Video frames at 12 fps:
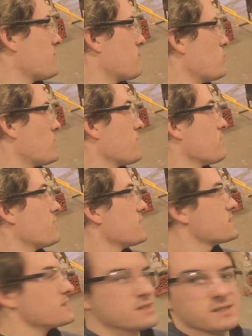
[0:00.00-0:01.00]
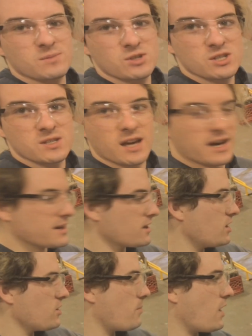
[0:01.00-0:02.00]
whatever this is. I'm just cutting all
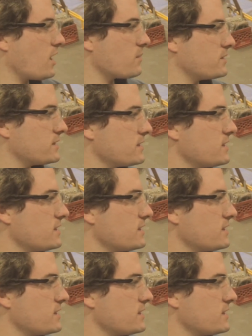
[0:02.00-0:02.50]
the bottom in.